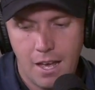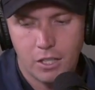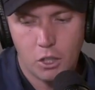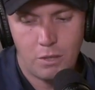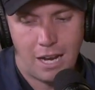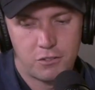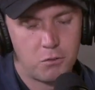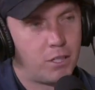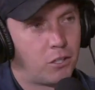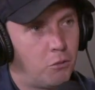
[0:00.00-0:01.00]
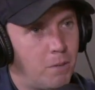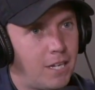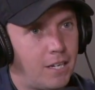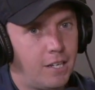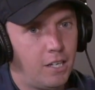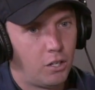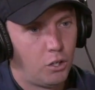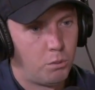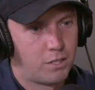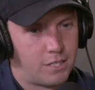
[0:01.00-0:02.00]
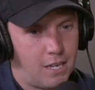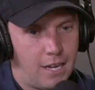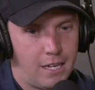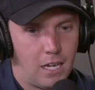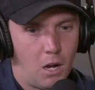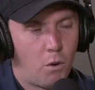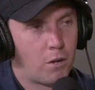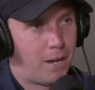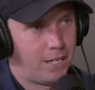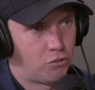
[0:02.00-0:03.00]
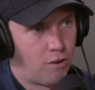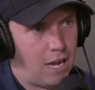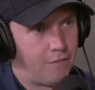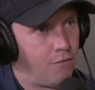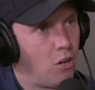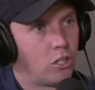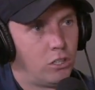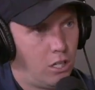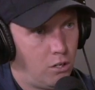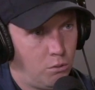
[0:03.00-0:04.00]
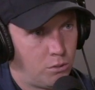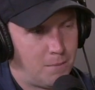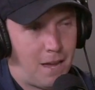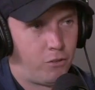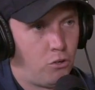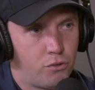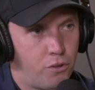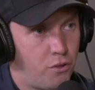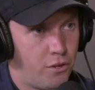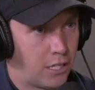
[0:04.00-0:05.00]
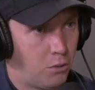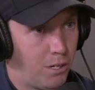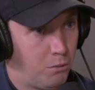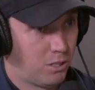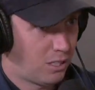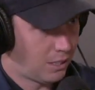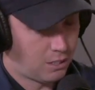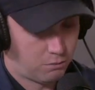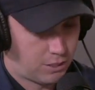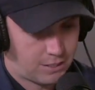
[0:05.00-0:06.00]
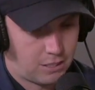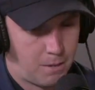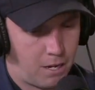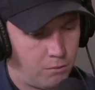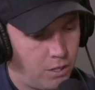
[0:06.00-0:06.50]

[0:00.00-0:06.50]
you'd have somebody come in who would say, I want to buy a drive, I've not got loads, they might have 130 quid, which is, a decent amount.